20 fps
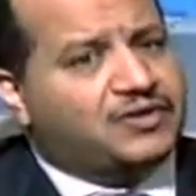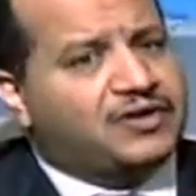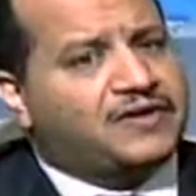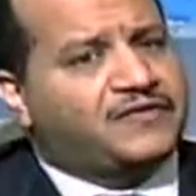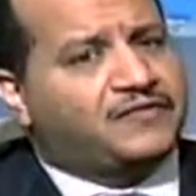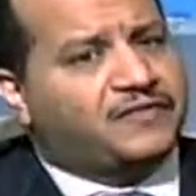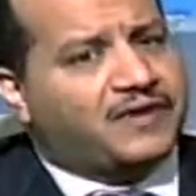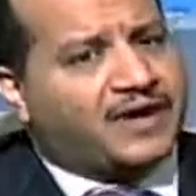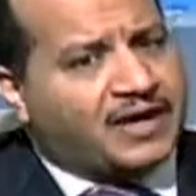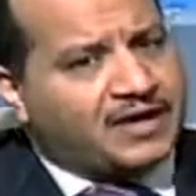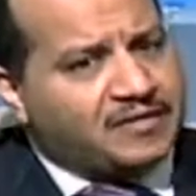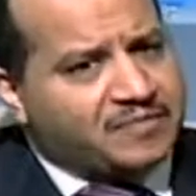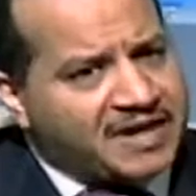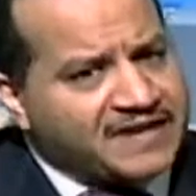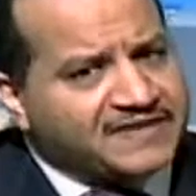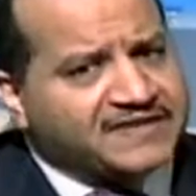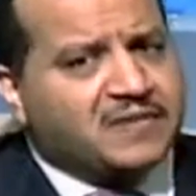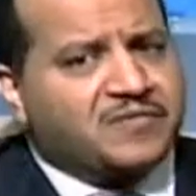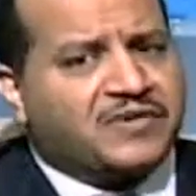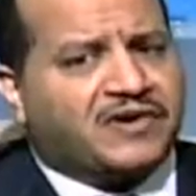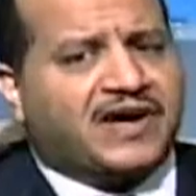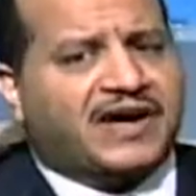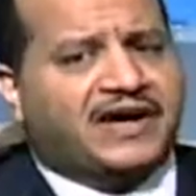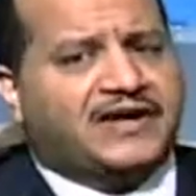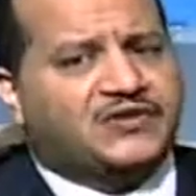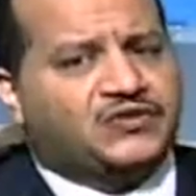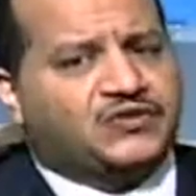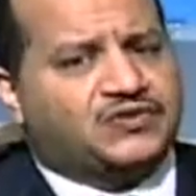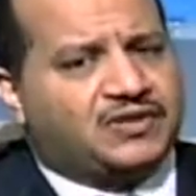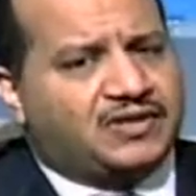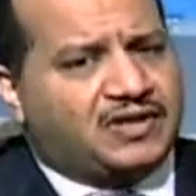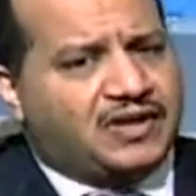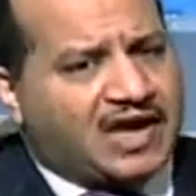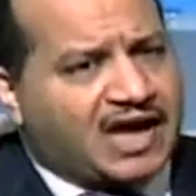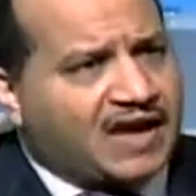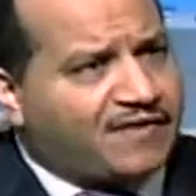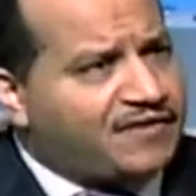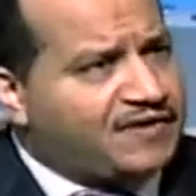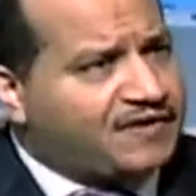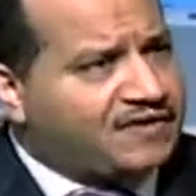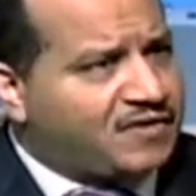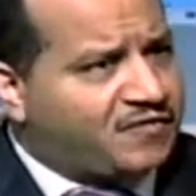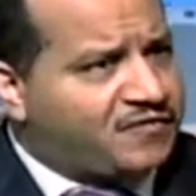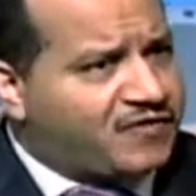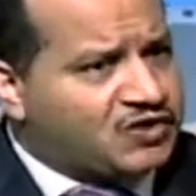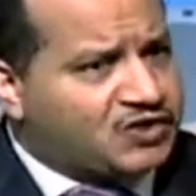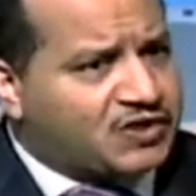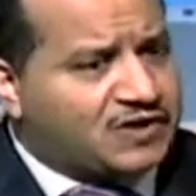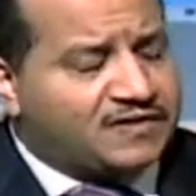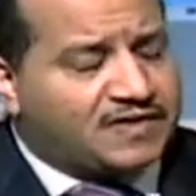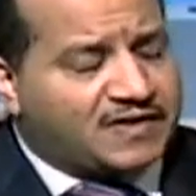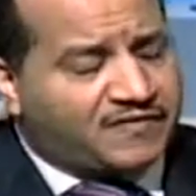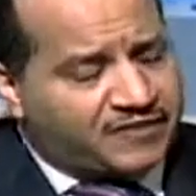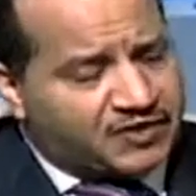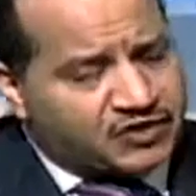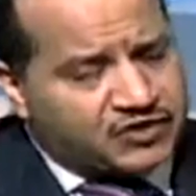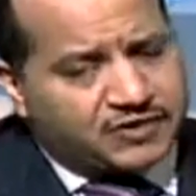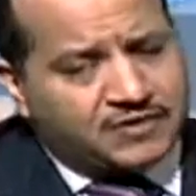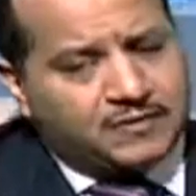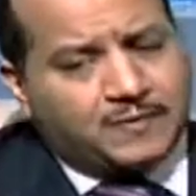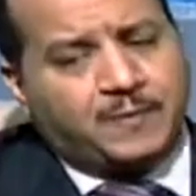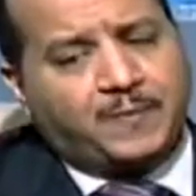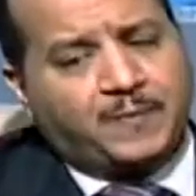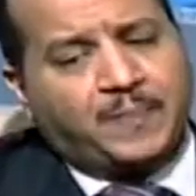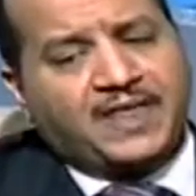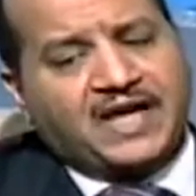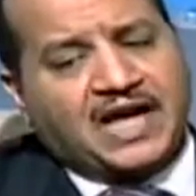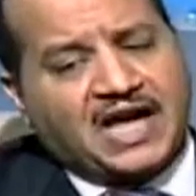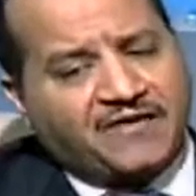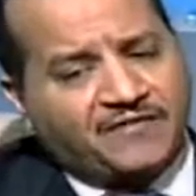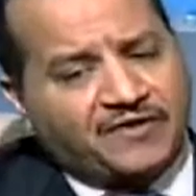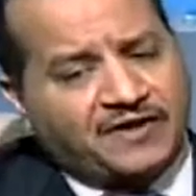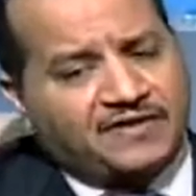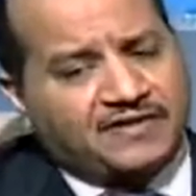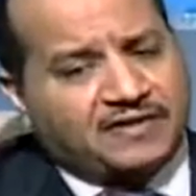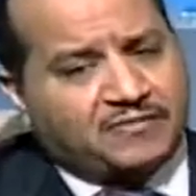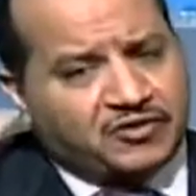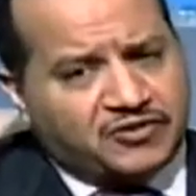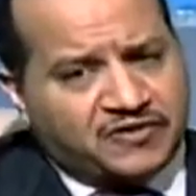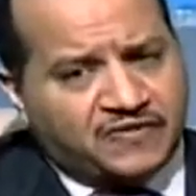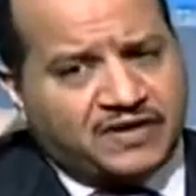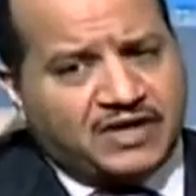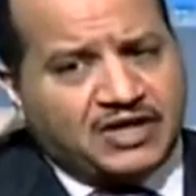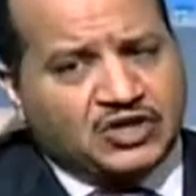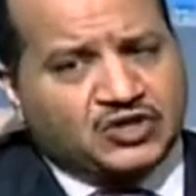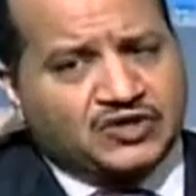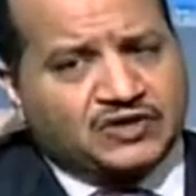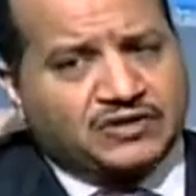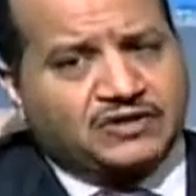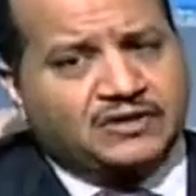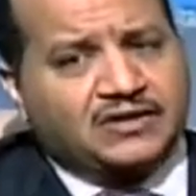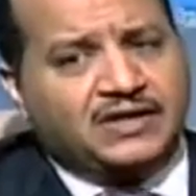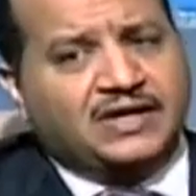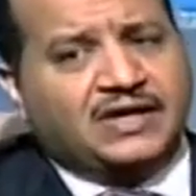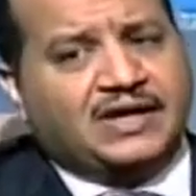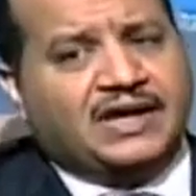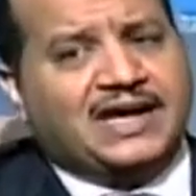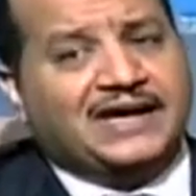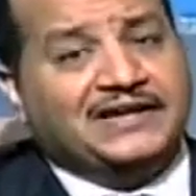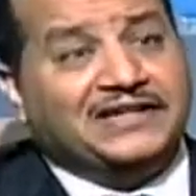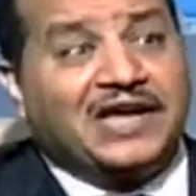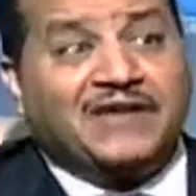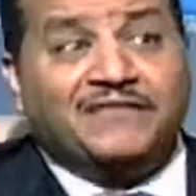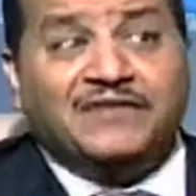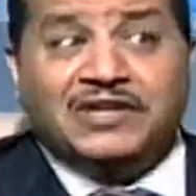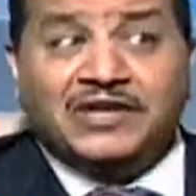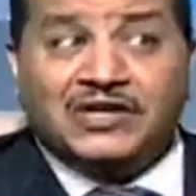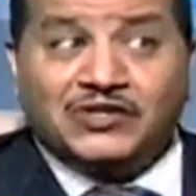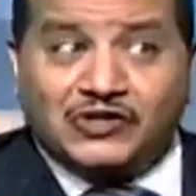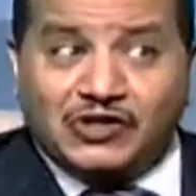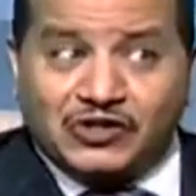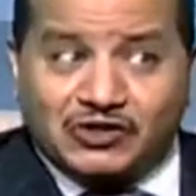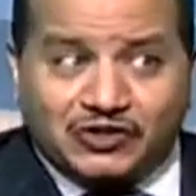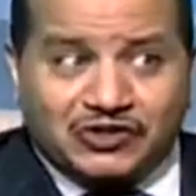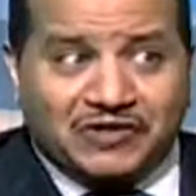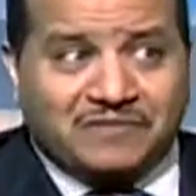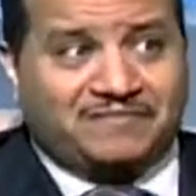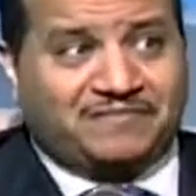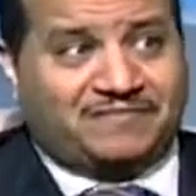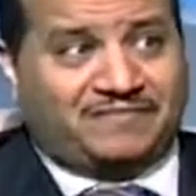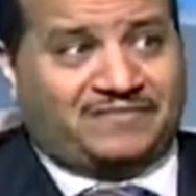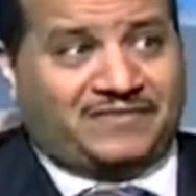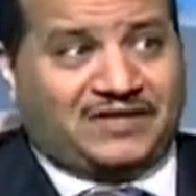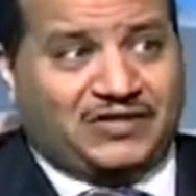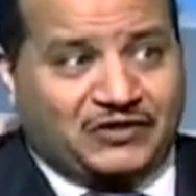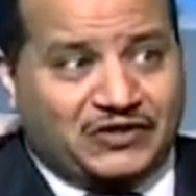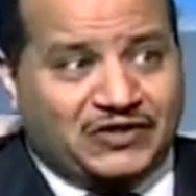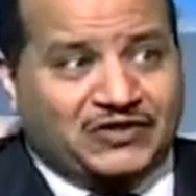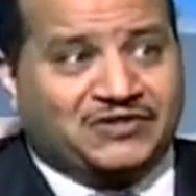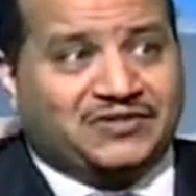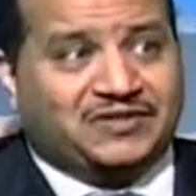So if I may summarize, having the vision, having the motivation, and having a system